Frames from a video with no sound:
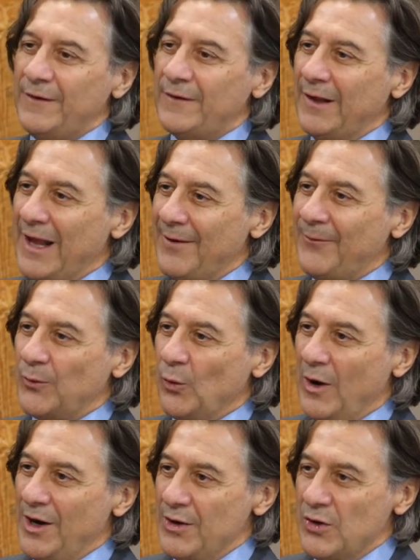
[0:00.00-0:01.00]
is left
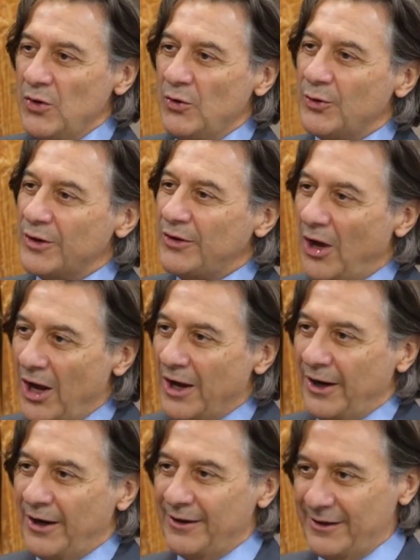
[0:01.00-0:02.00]
when you
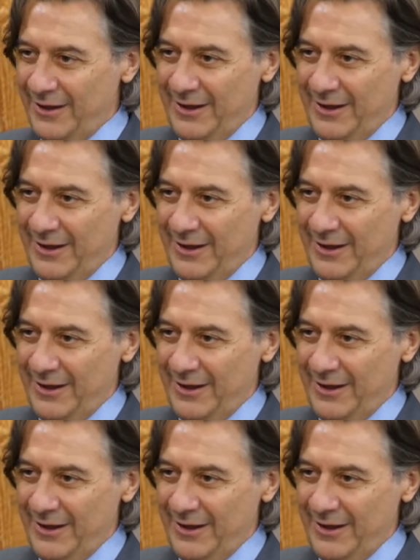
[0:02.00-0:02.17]
retire